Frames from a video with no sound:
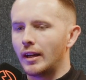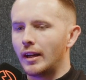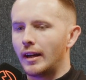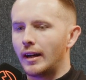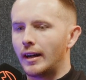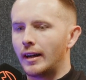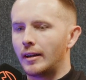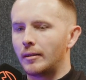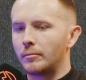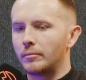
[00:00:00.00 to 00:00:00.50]

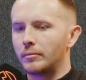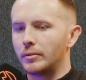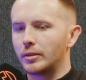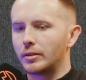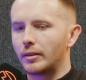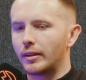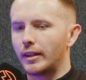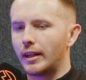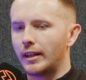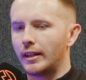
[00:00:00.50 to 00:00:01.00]

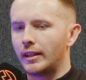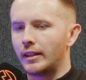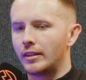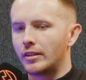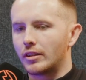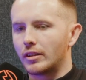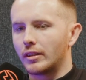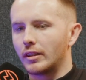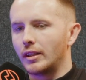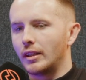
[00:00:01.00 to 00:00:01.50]
So at that
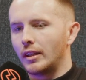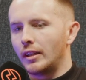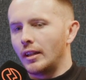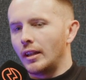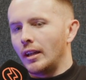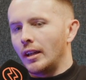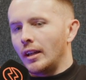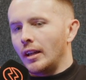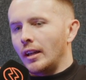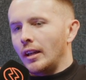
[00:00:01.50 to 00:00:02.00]
age,
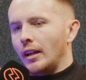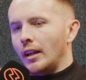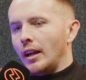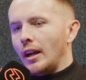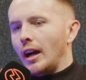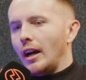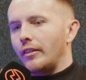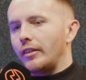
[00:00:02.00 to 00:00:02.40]
I